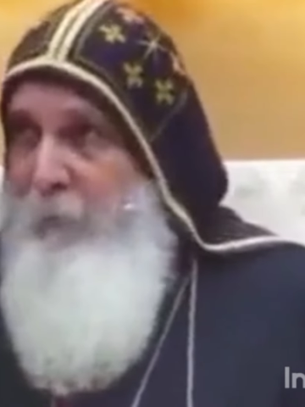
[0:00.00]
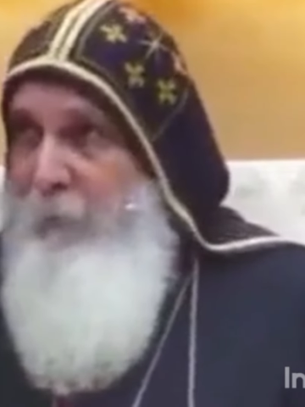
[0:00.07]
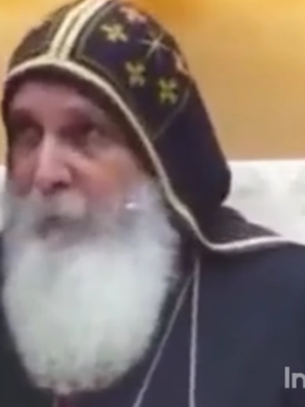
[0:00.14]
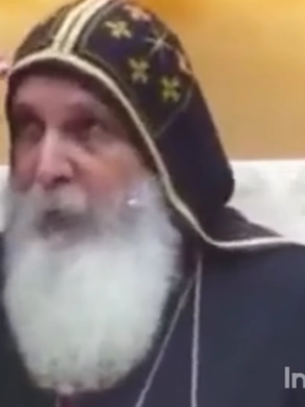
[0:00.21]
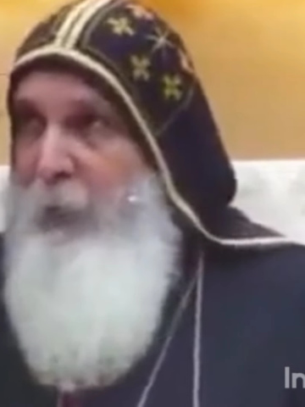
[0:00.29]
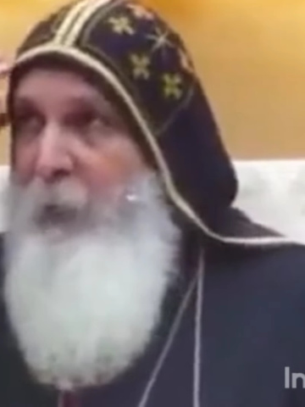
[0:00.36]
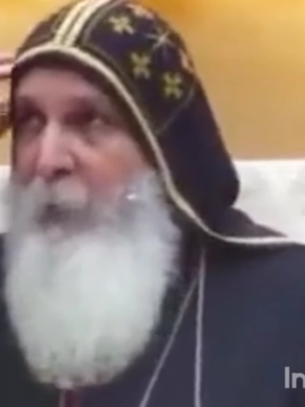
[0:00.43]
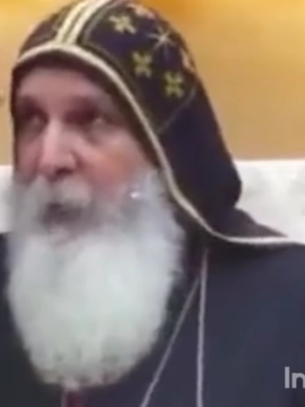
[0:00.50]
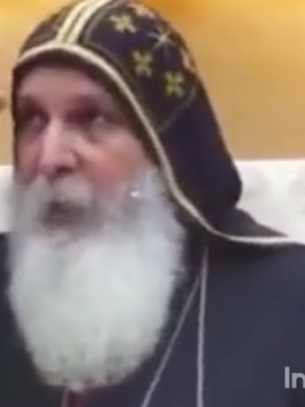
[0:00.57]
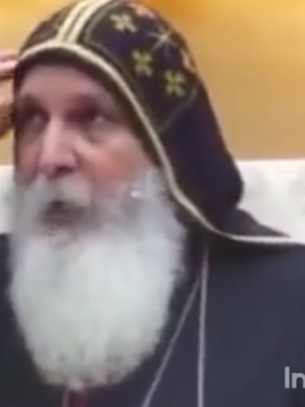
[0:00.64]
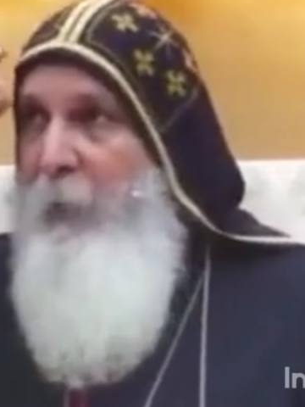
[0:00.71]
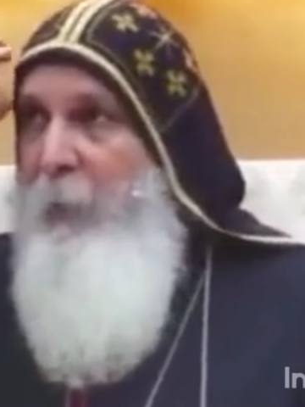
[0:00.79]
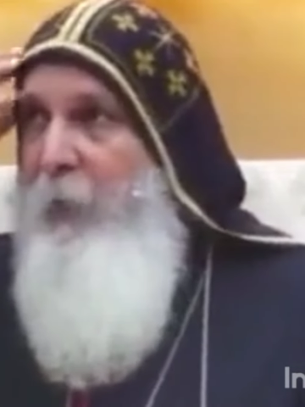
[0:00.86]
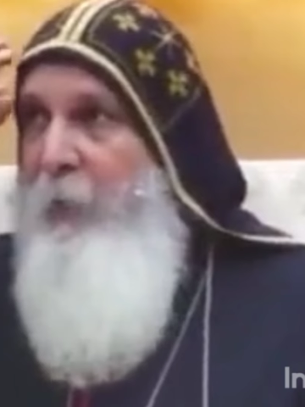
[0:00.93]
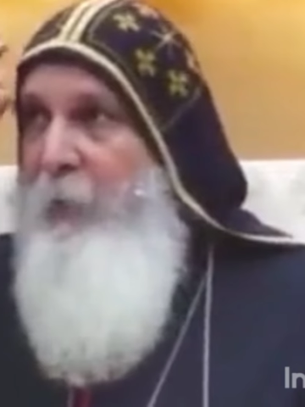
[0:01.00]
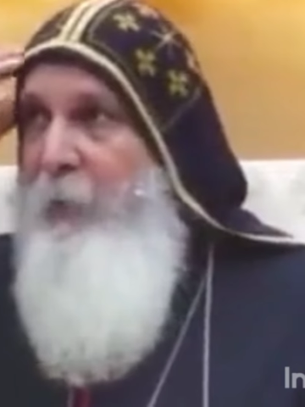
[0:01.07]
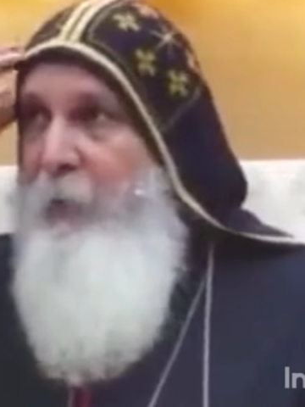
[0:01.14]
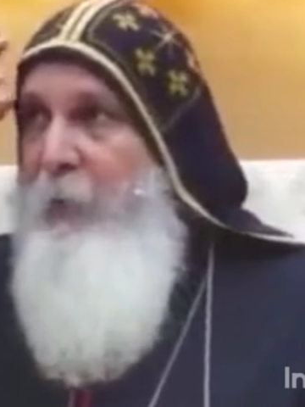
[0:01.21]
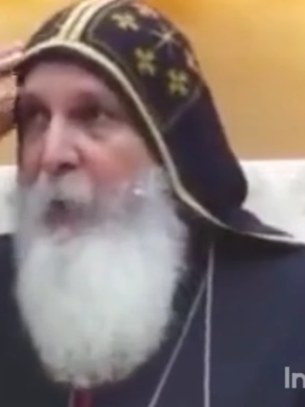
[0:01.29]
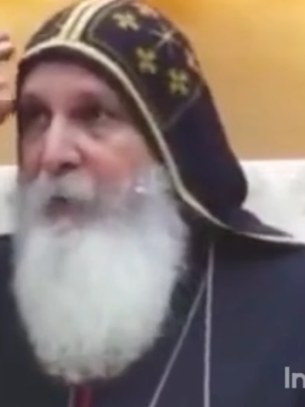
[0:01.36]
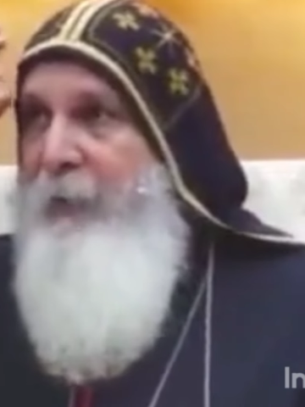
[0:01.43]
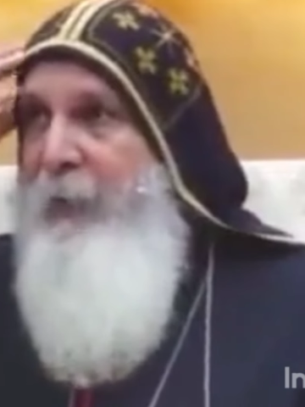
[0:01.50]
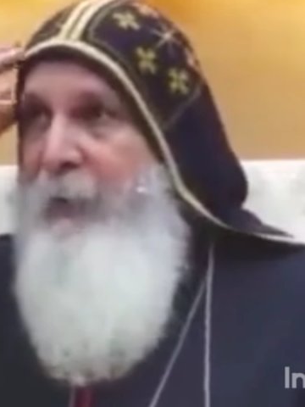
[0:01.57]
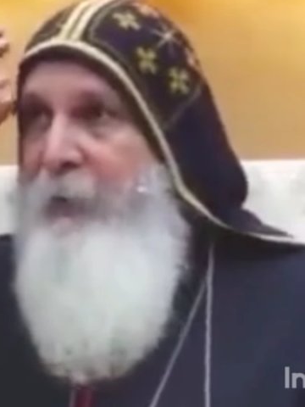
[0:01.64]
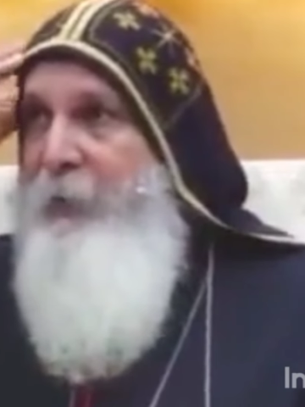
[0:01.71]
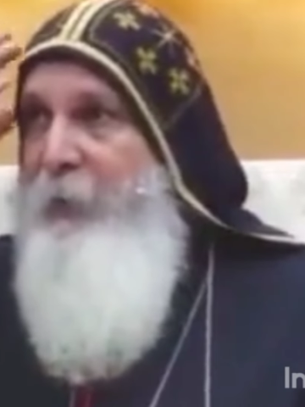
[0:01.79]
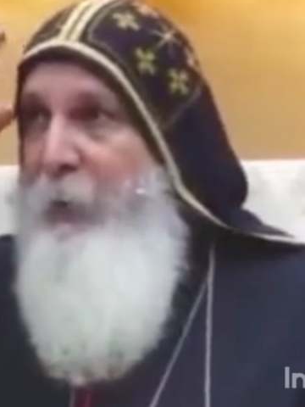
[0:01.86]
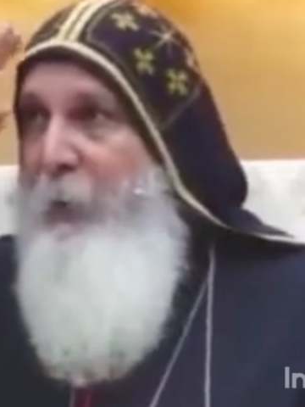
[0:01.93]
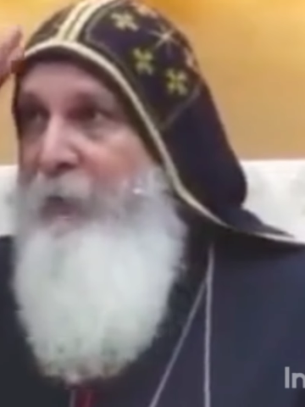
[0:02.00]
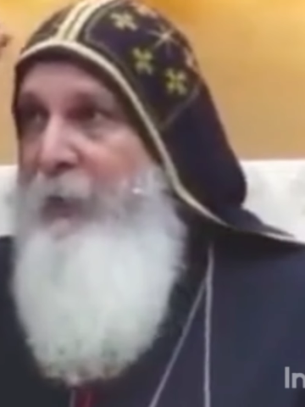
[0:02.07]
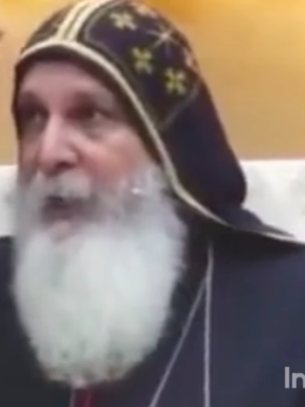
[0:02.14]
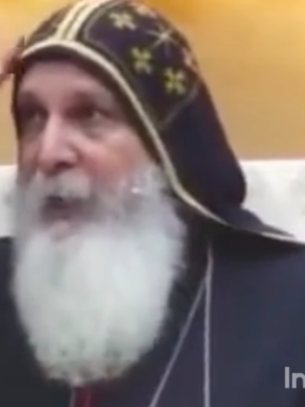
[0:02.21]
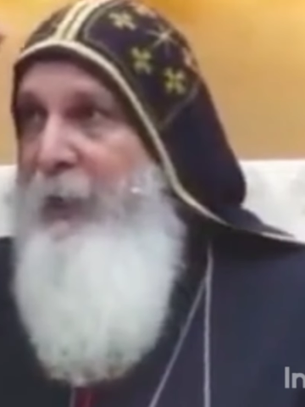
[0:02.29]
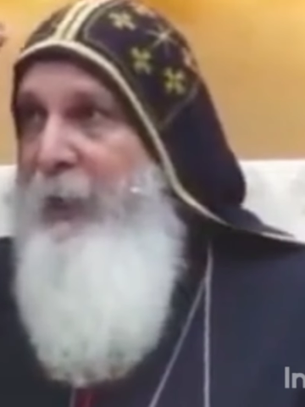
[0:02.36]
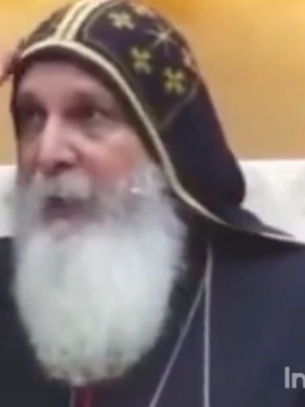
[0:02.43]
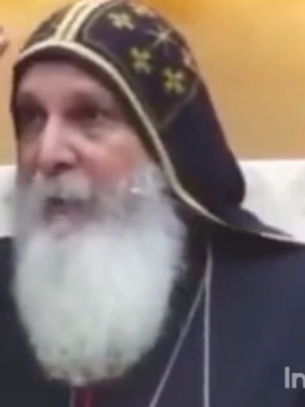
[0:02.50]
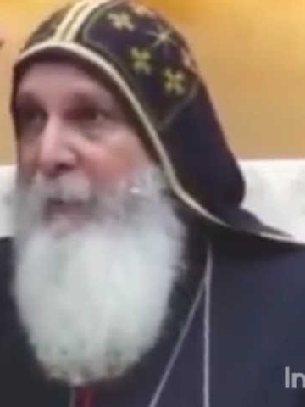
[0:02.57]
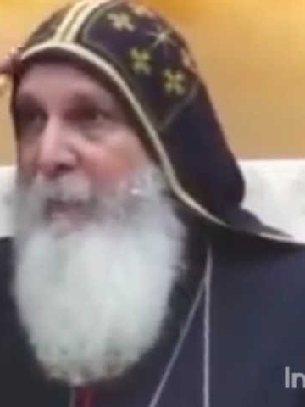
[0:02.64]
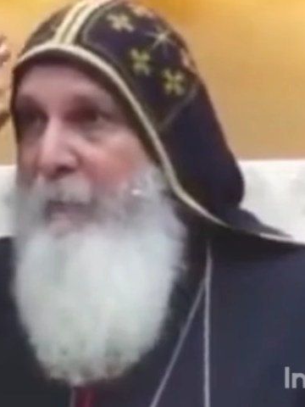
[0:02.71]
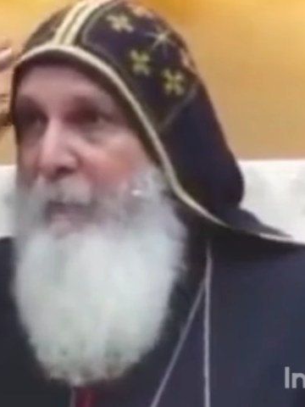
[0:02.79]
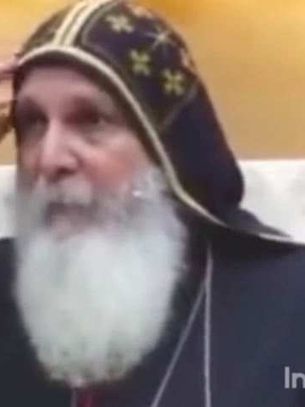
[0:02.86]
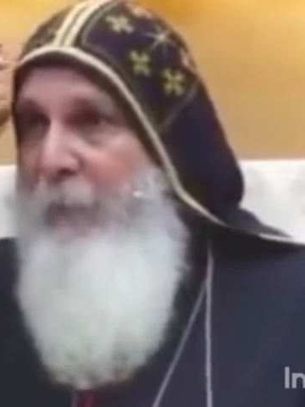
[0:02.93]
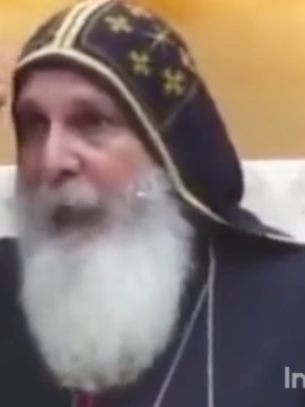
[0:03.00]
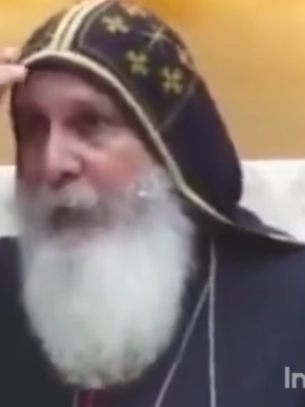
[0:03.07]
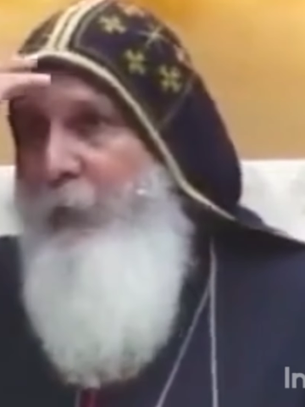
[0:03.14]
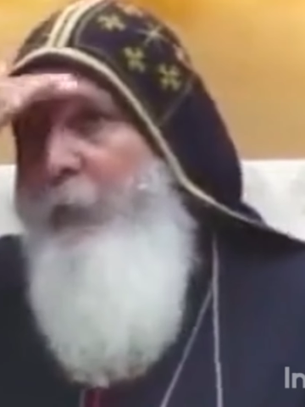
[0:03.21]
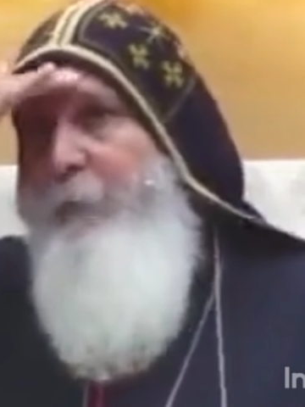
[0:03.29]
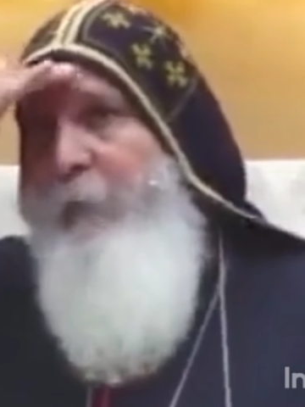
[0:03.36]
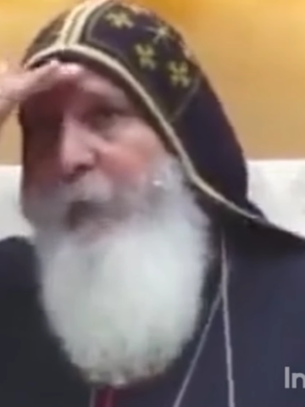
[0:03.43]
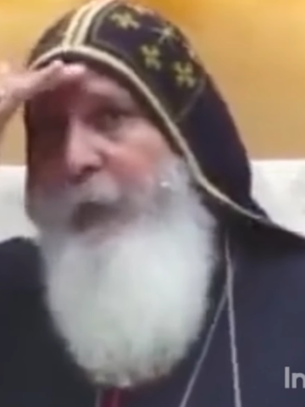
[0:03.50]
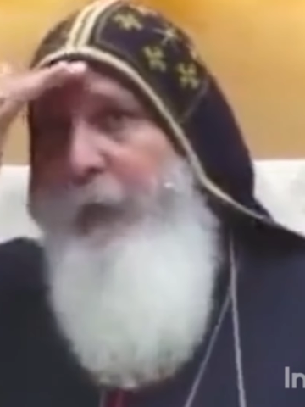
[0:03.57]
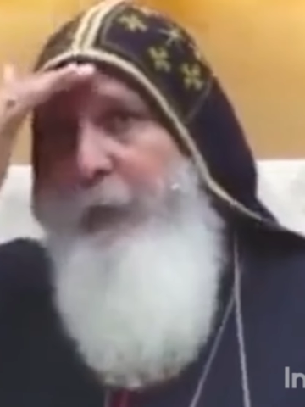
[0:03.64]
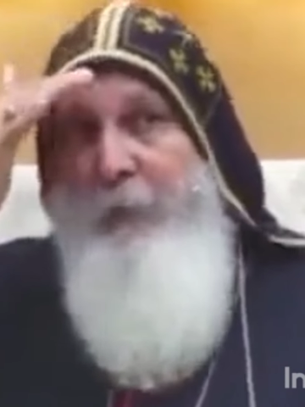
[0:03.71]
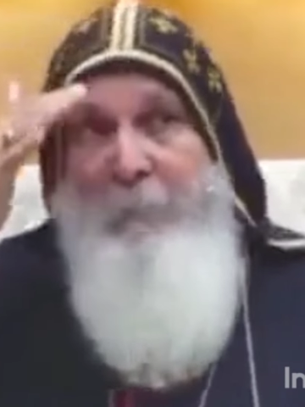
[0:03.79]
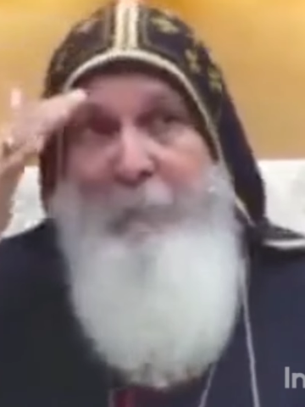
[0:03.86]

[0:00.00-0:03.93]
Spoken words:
where your thought is, your thinking. That's your forehead.